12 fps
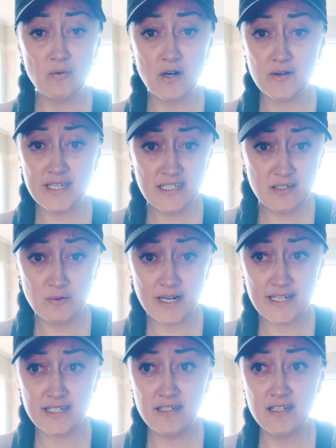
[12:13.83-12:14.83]
Well,
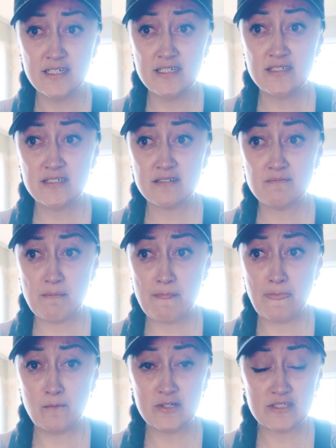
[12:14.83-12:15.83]
anyway,
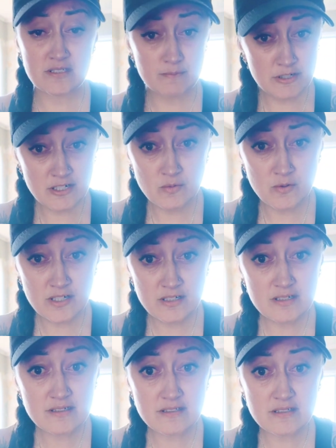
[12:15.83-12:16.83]
when spirit
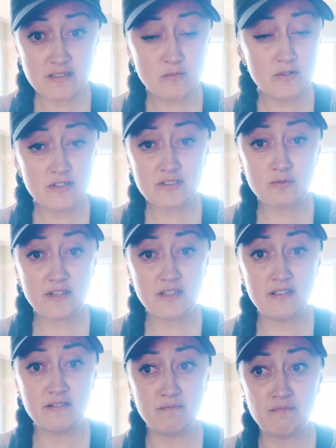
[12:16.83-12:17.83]
works, it works
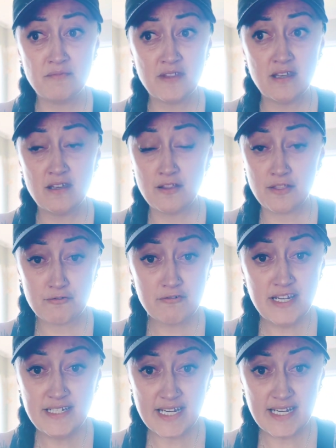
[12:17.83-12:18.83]
within
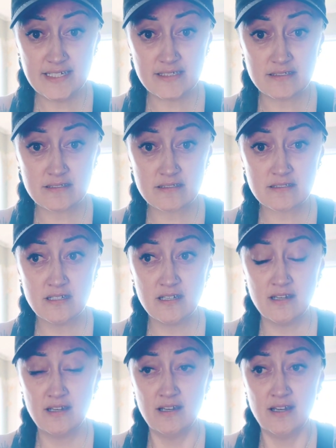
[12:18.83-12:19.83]
3 days.
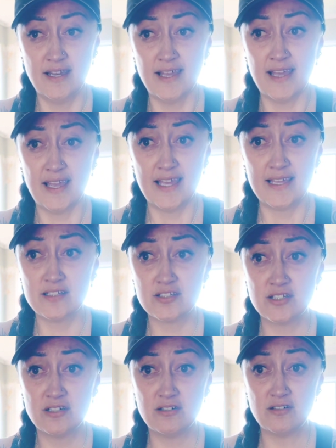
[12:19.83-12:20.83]

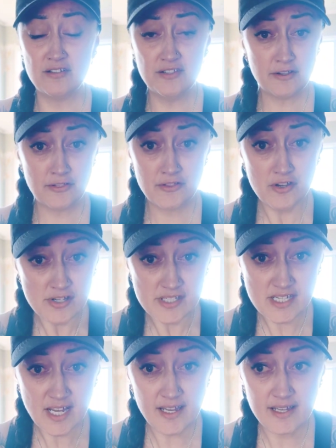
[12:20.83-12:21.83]
And on the
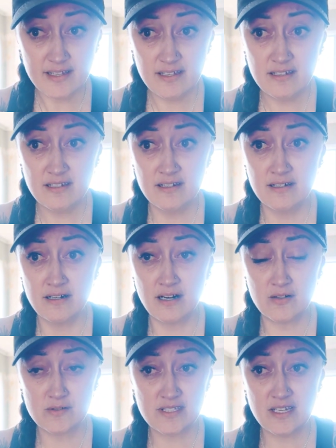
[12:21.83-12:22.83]
third day,
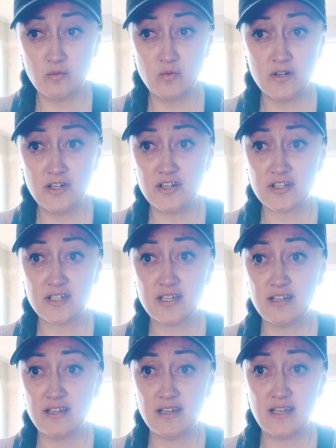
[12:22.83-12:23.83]
I was at work
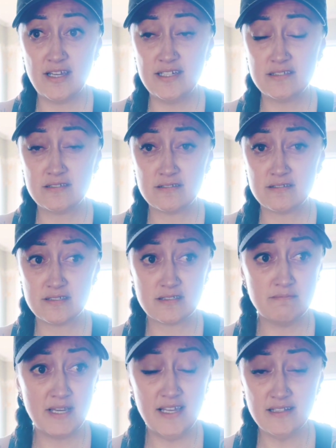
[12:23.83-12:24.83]
and
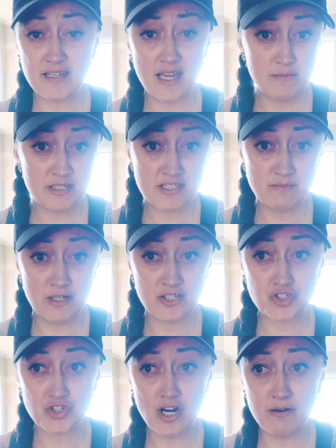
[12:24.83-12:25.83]
this man came into
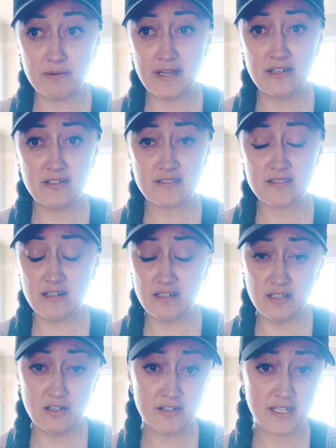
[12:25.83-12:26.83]
my shop, and I sell
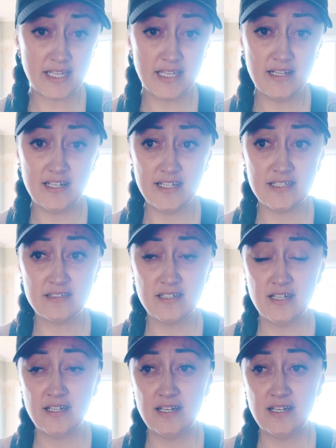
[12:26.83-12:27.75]
a lot of healing